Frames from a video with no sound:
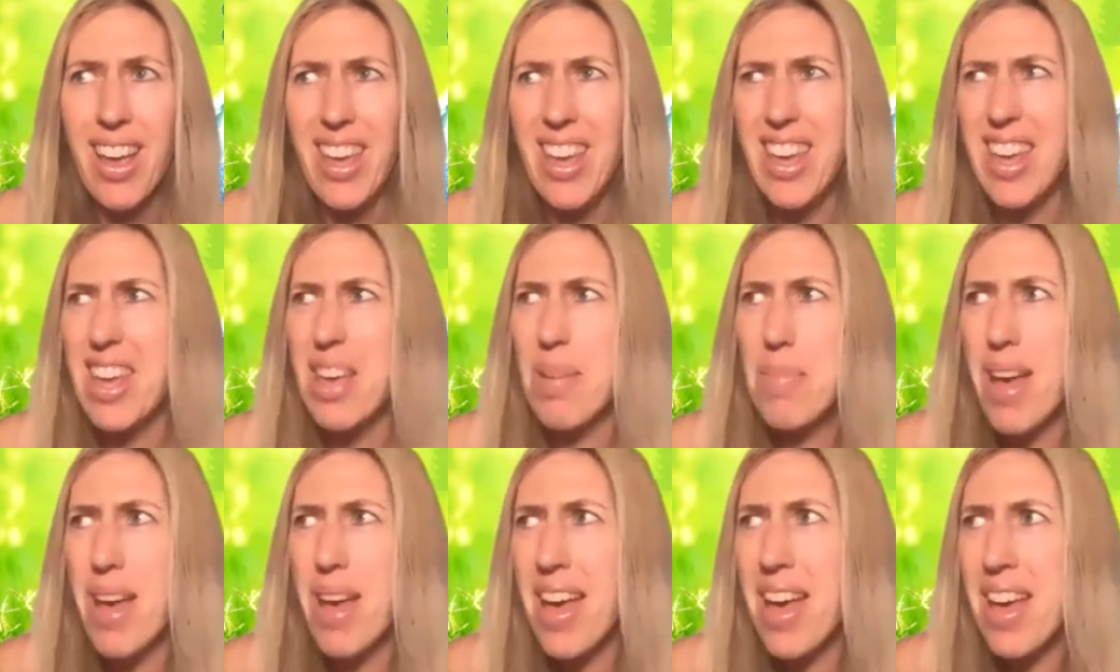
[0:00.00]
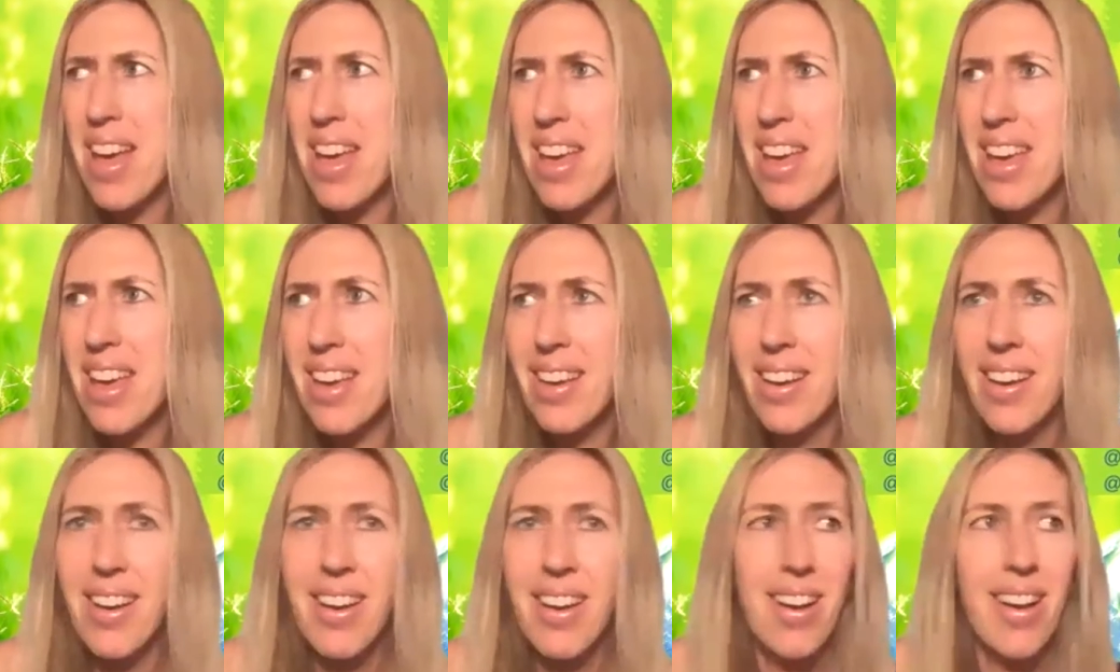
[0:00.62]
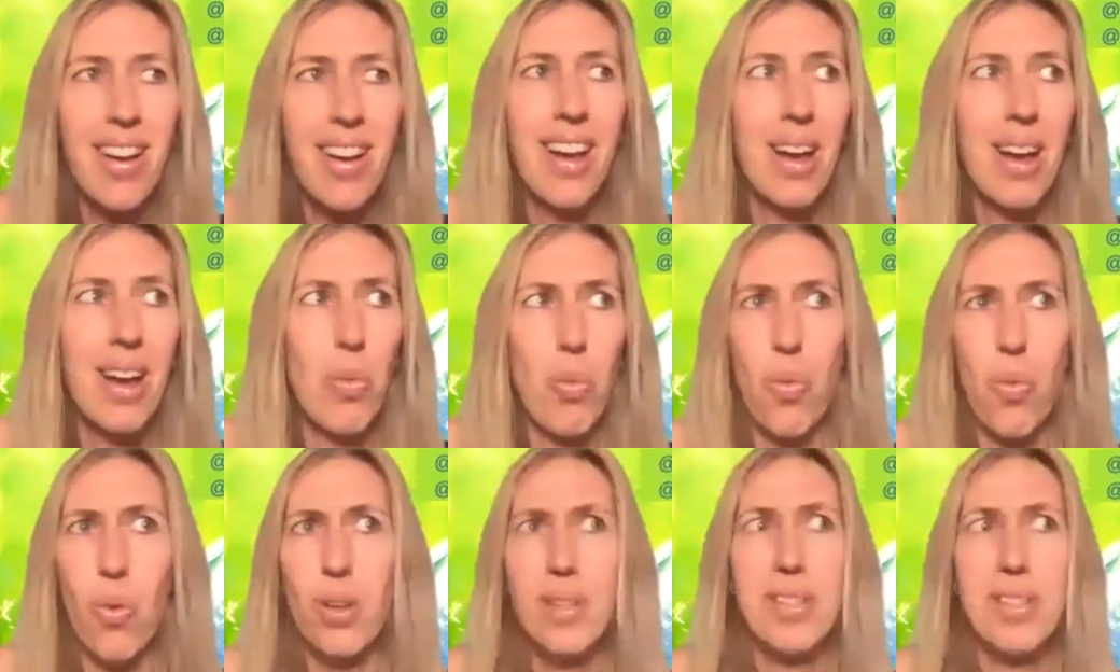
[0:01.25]
EMA,
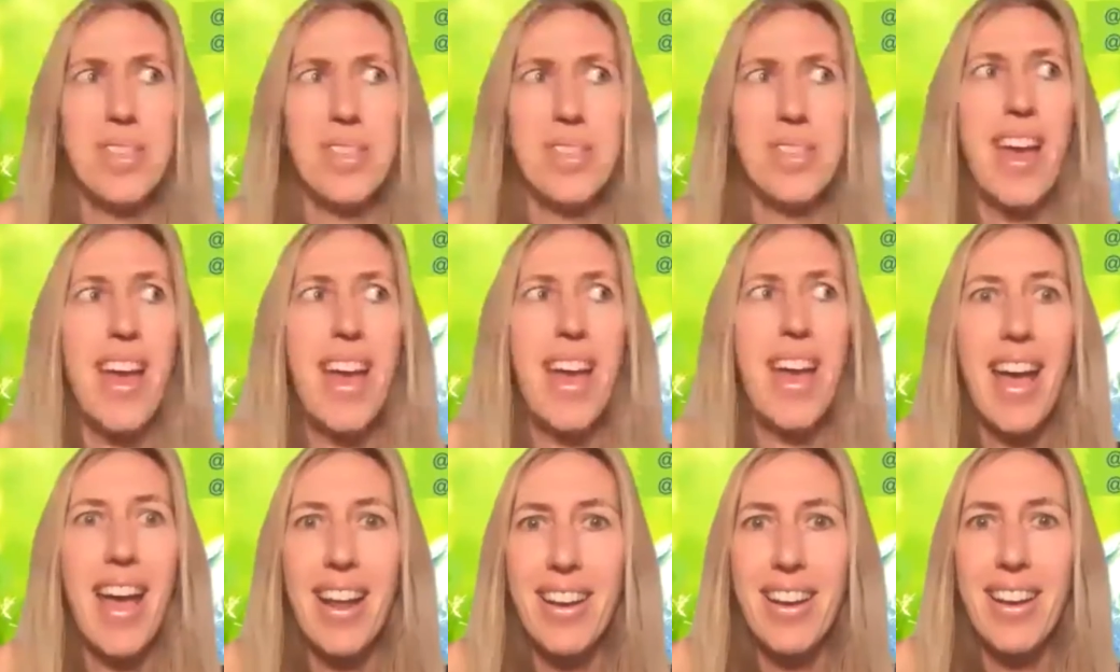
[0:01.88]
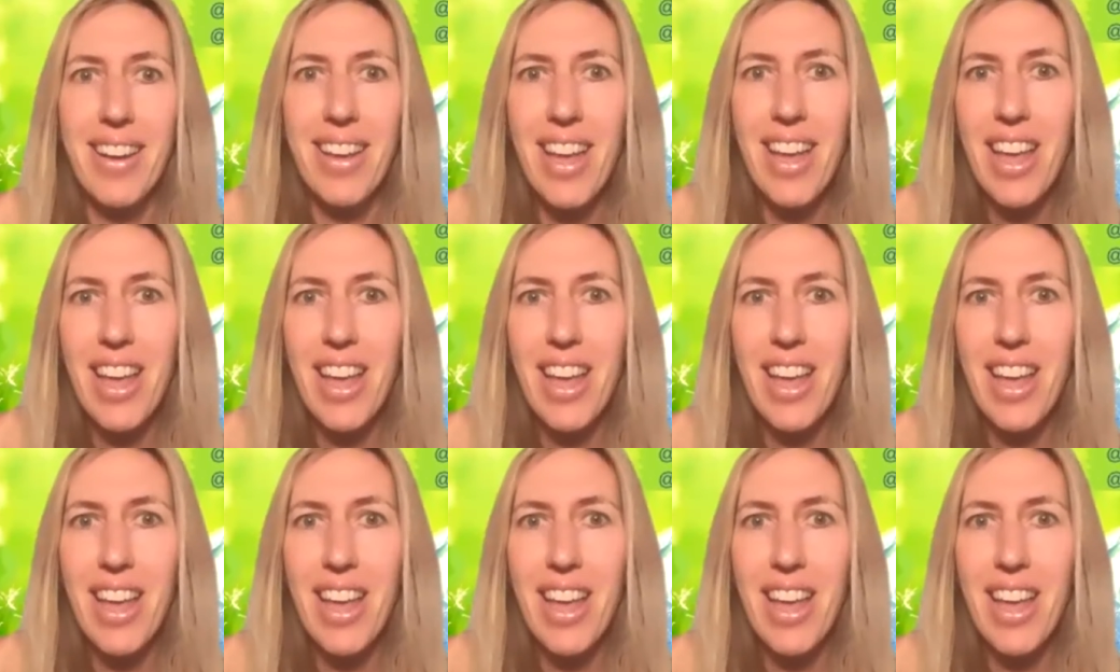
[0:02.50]
what's that?